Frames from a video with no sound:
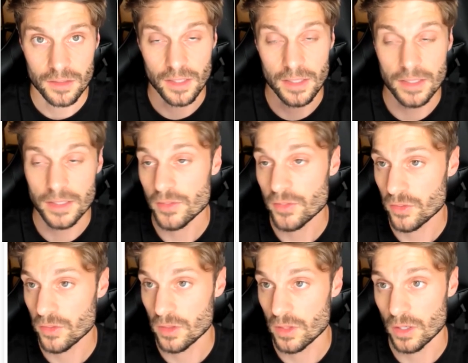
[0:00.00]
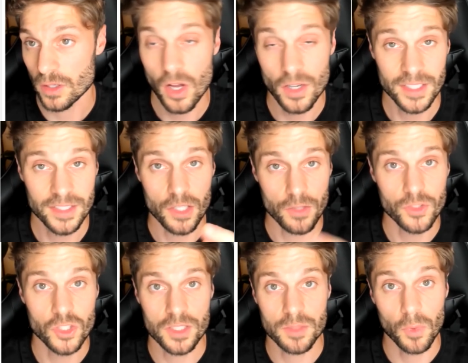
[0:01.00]
contacts that you've
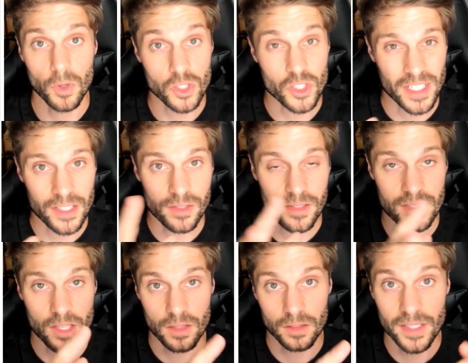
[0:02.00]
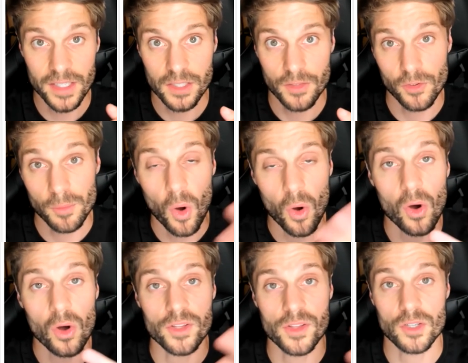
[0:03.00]
just merged into this other list from
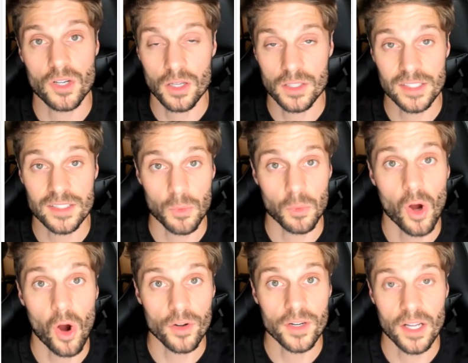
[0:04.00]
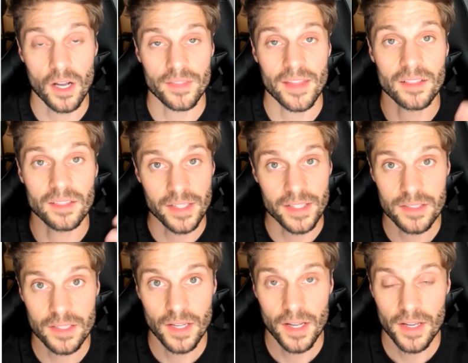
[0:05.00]
all the other contacts that were already on that list.